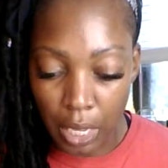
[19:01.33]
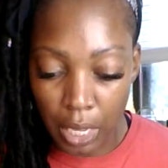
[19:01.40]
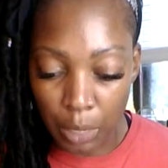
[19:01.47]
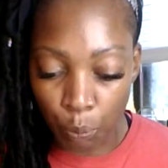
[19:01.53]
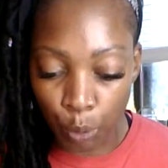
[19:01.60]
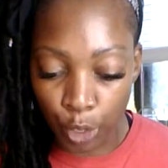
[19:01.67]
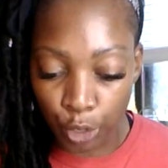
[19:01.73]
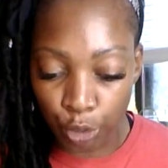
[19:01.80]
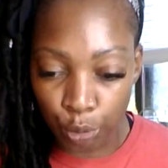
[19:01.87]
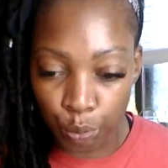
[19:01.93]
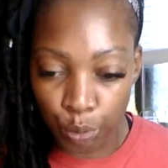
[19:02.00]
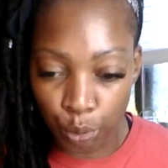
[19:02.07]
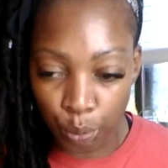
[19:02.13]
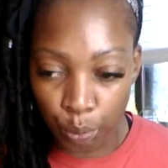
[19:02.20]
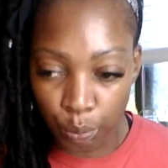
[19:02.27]
what you
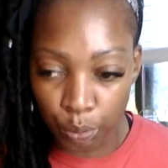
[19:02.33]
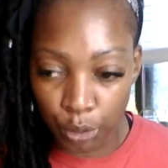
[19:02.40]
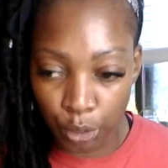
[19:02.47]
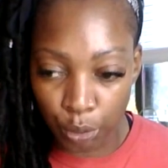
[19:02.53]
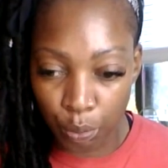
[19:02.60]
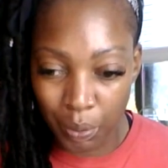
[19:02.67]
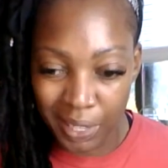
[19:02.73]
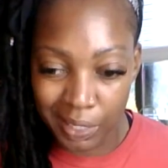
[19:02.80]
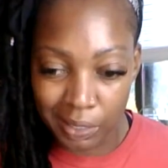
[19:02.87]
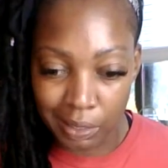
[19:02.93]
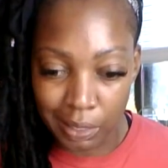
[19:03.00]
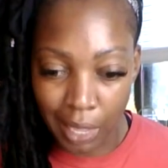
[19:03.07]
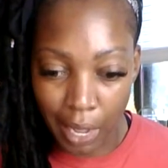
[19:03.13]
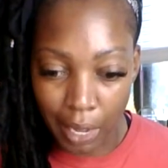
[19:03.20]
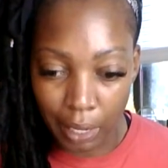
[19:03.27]
do do is
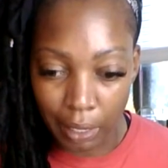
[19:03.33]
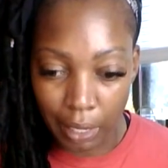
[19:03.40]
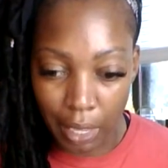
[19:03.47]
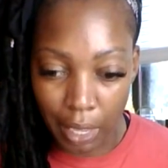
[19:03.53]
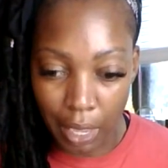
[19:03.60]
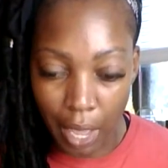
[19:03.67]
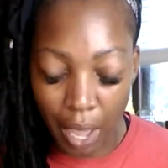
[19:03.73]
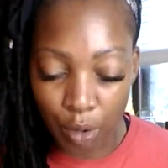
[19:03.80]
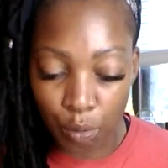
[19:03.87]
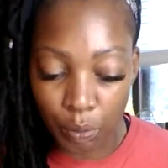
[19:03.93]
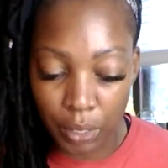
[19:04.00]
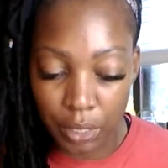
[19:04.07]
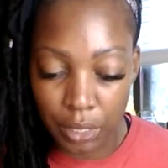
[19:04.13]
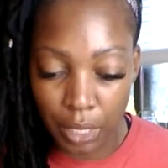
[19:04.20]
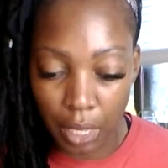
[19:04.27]
not I don't
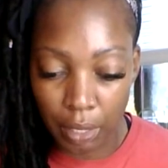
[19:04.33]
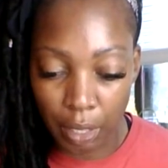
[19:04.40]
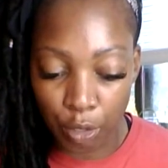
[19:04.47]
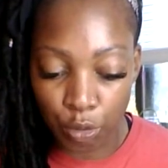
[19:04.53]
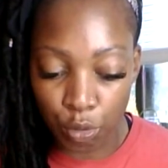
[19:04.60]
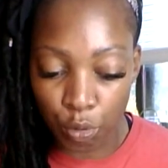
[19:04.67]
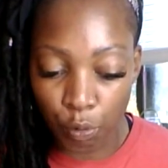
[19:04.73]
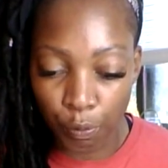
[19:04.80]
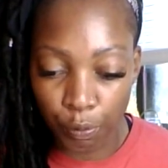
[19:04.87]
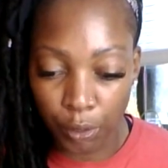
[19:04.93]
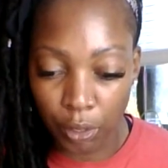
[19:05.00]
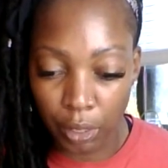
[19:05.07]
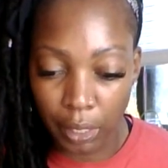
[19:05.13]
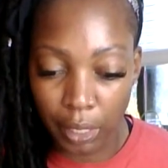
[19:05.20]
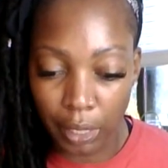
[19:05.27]
want to say that you
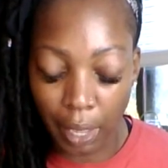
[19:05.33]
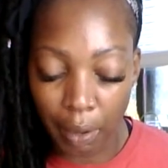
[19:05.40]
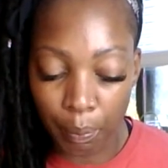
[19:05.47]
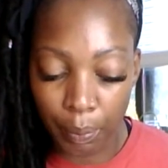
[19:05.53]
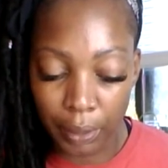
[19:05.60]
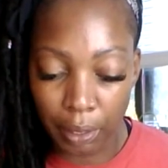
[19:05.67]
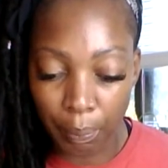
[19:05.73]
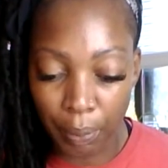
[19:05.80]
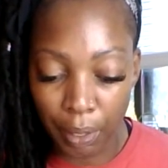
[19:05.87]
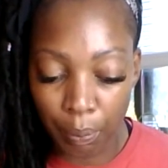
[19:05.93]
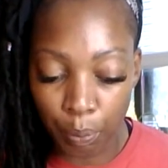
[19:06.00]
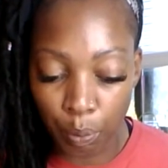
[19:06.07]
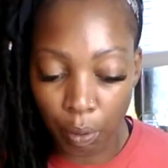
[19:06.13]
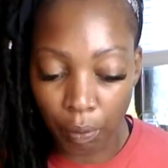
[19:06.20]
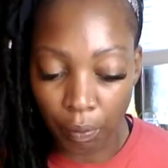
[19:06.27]
feel it, like, but the
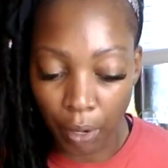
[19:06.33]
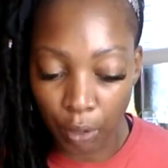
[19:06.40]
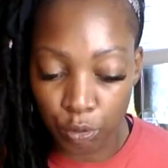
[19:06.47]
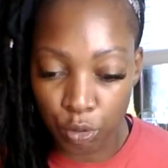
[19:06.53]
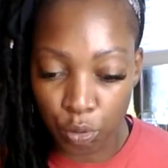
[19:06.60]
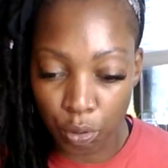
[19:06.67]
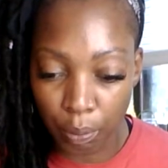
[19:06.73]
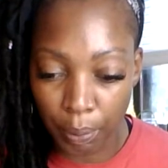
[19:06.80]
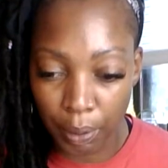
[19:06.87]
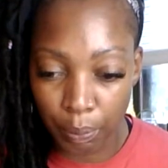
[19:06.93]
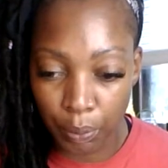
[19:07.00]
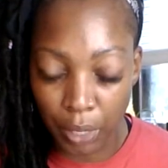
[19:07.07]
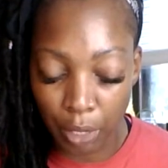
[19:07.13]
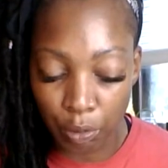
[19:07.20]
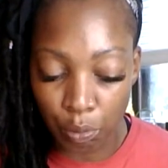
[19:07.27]
people around you, the
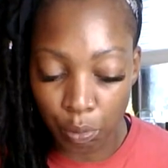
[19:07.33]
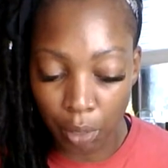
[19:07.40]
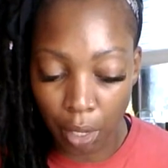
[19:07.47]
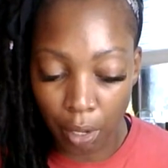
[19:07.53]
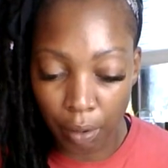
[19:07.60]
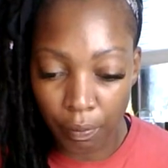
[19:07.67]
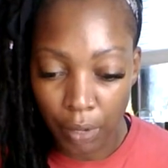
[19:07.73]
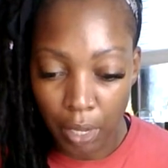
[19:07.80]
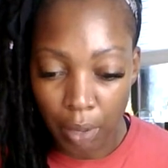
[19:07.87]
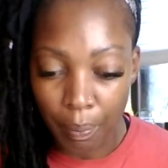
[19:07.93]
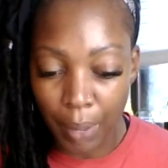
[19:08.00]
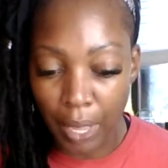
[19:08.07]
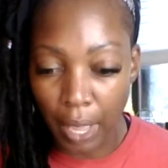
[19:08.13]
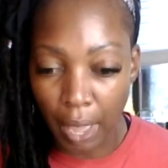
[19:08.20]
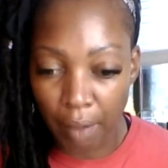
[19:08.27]
people that you love,
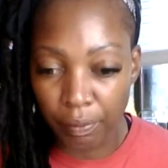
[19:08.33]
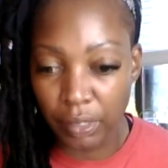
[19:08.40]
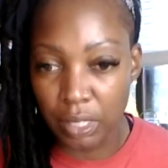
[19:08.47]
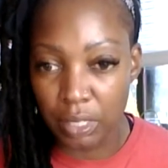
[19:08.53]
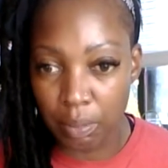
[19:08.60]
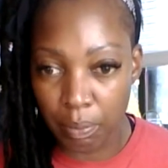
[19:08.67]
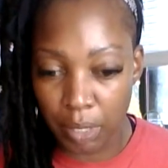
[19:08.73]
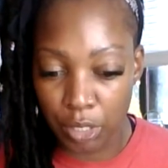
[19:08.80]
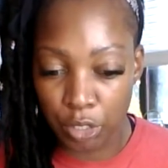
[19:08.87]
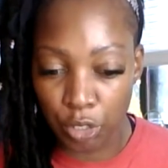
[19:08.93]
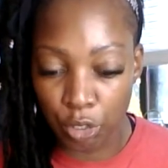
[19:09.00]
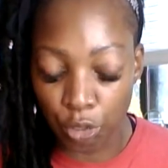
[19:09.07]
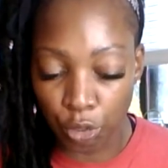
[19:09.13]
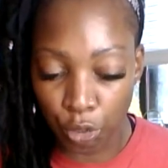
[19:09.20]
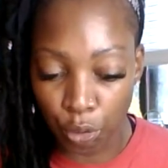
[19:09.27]
may have dismissed
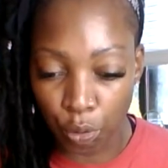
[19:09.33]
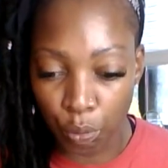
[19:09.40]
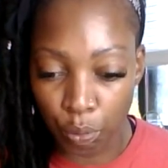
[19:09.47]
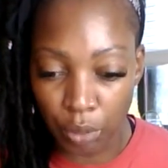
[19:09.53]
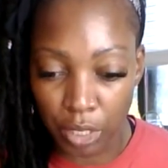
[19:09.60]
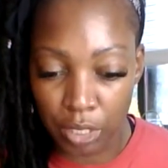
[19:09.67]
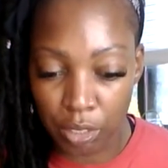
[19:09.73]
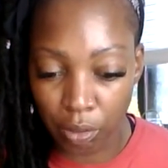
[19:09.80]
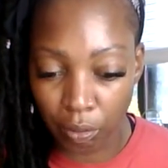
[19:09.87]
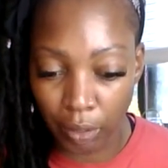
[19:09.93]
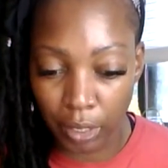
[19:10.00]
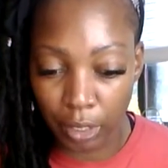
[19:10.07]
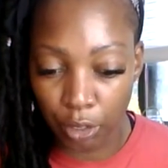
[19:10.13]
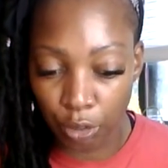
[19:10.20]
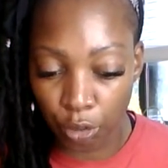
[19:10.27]
you,
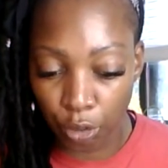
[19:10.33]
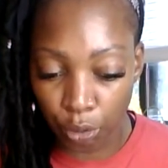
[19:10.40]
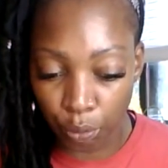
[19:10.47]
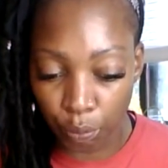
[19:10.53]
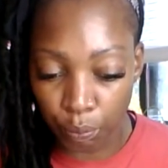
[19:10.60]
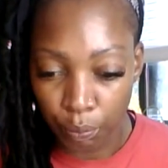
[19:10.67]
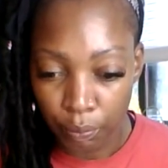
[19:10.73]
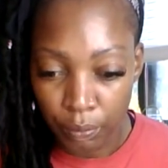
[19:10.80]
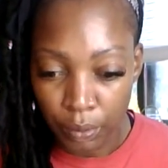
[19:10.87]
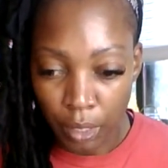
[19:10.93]
discredit you.